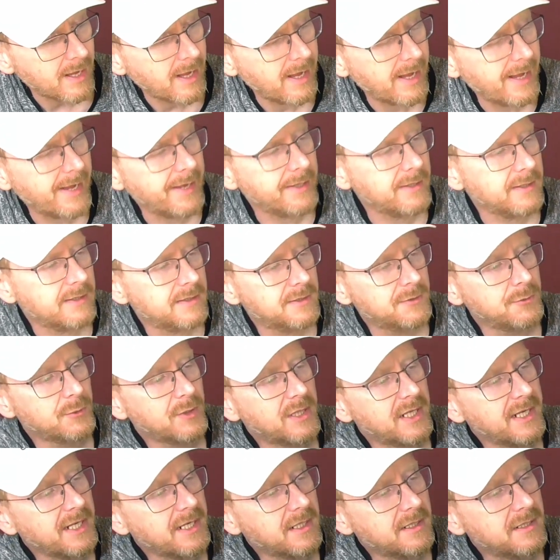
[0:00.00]
and to
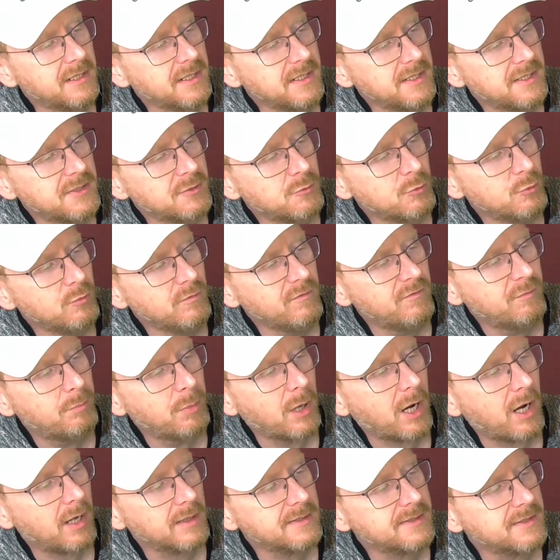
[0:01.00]
click these roof
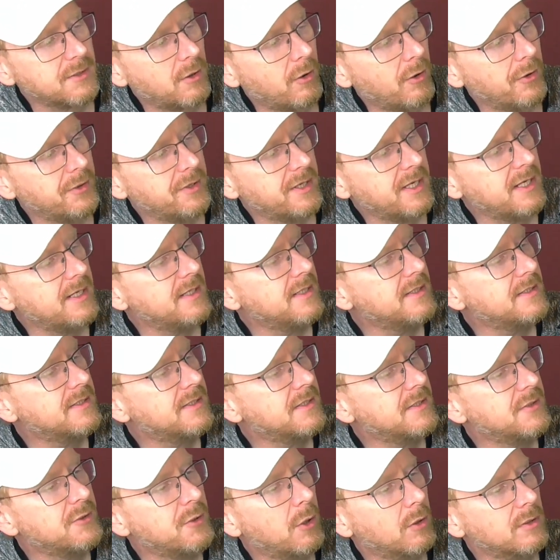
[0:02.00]
parts on
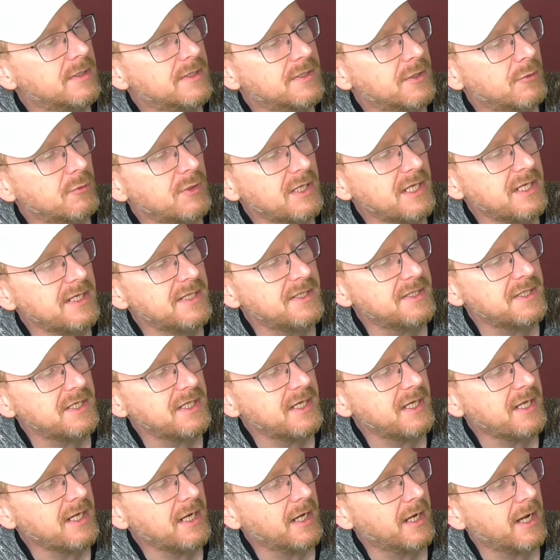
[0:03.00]
is not so
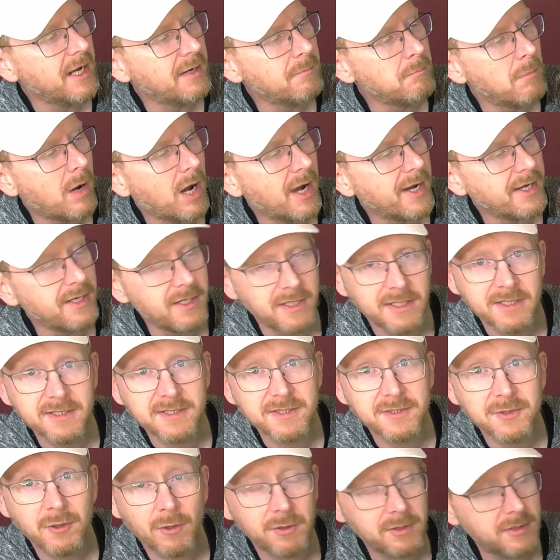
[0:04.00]
easy here, and mine
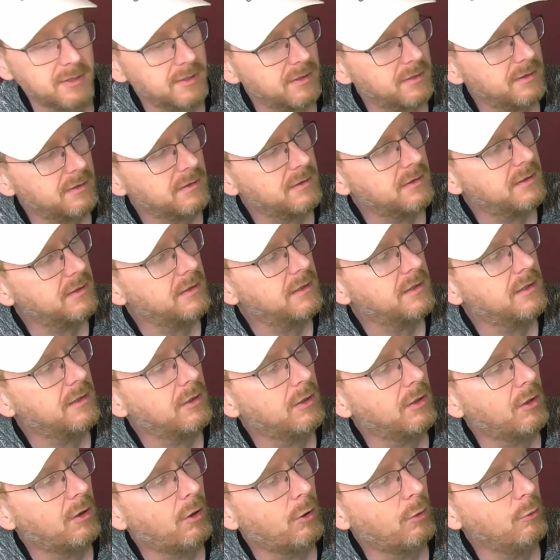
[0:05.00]
is not
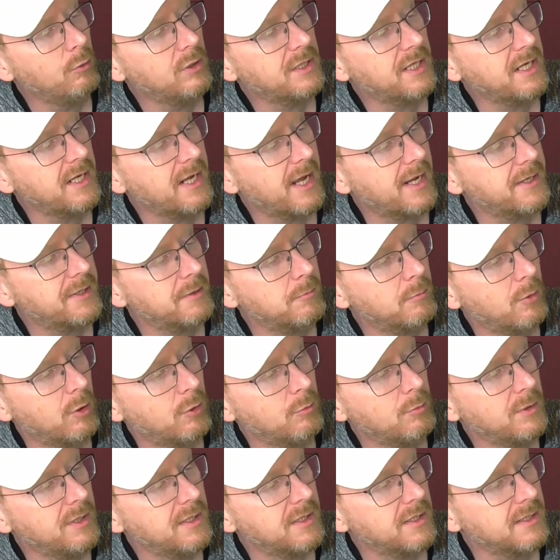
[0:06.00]
holding at the
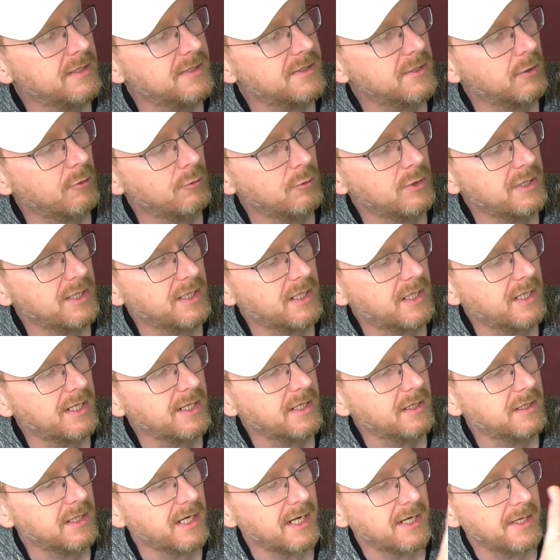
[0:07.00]
moment. It's only
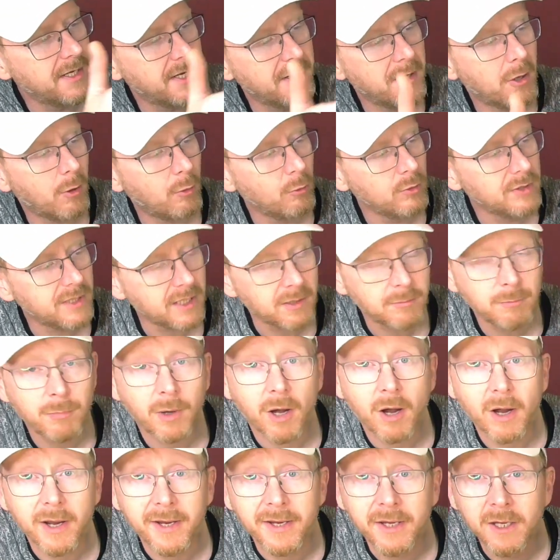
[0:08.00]
clicked in and holding
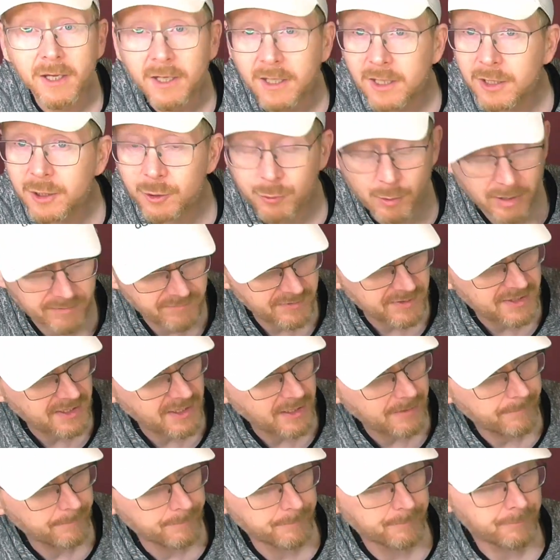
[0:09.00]
by
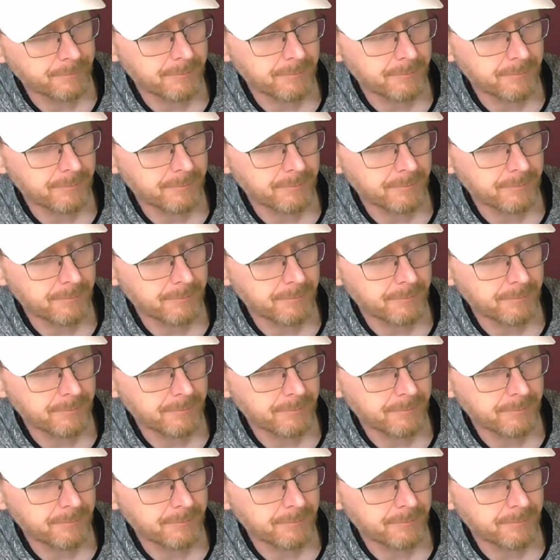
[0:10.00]
gravity.